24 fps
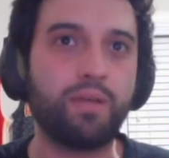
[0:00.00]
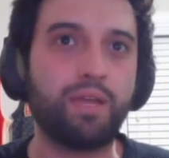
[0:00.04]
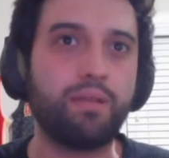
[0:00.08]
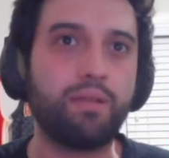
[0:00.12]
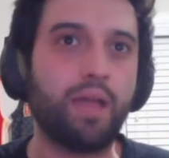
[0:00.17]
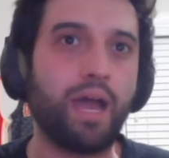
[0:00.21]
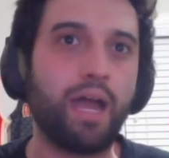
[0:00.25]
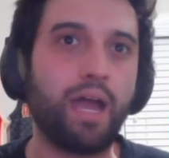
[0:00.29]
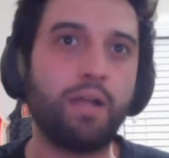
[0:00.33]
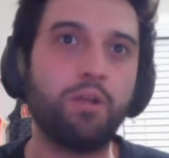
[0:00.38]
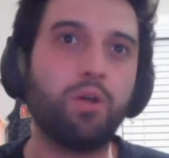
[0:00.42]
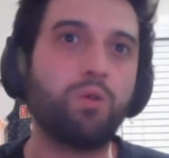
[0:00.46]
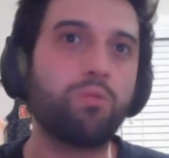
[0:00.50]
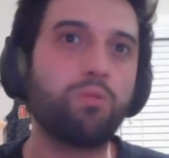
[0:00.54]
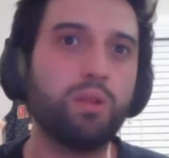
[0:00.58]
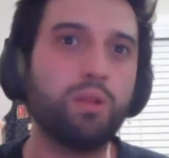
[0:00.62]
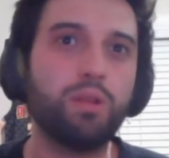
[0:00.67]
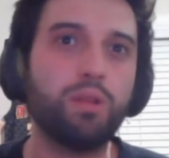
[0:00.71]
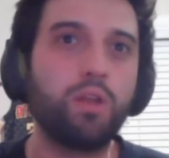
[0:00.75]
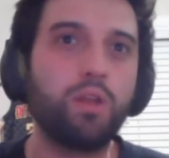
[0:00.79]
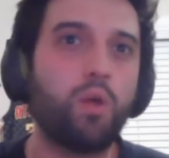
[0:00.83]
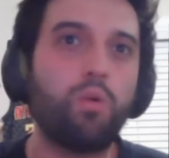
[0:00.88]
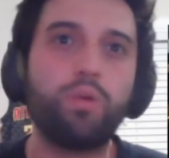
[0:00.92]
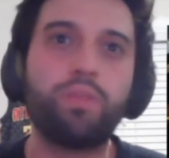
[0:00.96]
And I don't
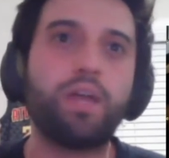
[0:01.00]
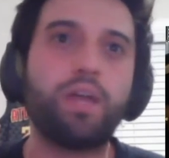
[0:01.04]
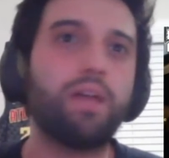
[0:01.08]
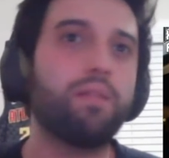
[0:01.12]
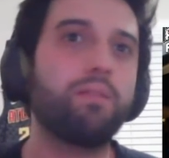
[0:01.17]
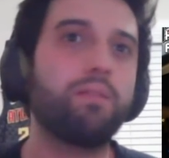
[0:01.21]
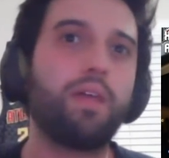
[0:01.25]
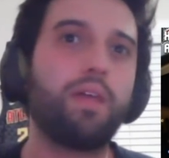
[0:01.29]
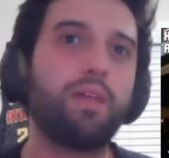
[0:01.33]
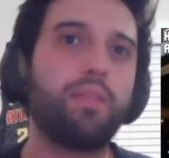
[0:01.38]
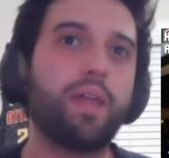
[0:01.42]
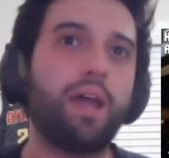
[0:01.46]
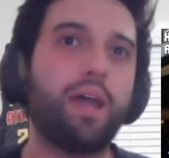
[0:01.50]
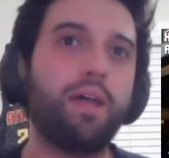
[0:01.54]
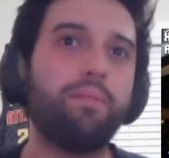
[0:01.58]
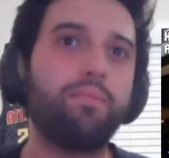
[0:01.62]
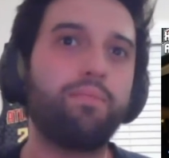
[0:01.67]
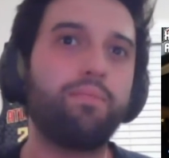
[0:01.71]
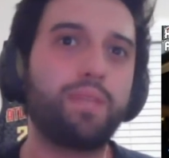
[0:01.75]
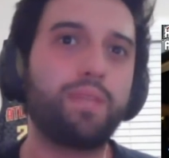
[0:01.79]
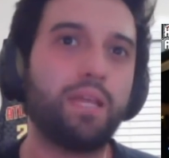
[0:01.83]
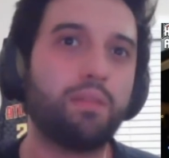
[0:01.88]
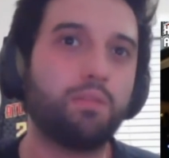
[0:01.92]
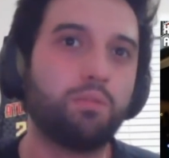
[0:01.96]
really know what that
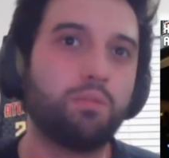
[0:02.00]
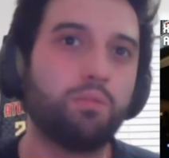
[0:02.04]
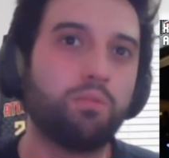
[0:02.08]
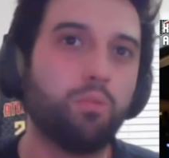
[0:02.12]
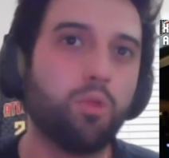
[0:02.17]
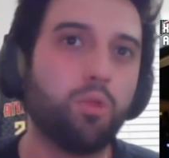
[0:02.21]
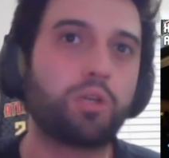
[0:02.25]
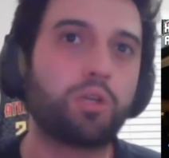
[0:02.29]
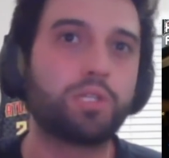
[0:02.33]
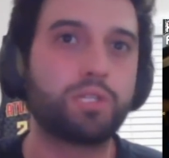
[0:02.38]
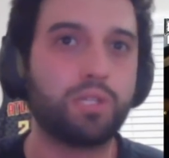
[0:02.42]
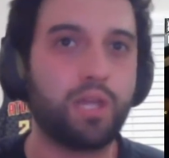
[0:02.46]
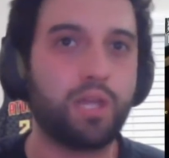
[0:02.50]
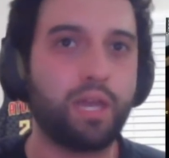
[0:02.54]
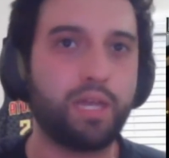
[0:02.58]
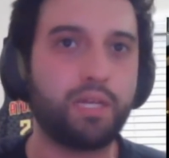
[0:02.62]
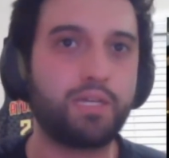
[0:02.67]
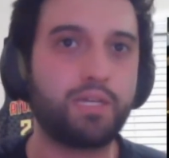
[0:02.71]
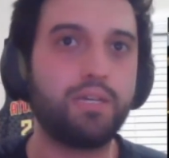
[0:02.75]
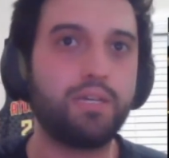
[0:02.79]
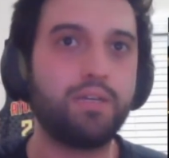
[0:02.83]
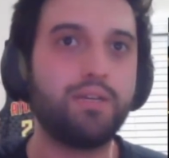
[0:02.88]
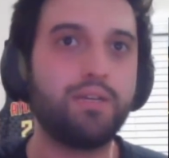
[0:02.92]
looks like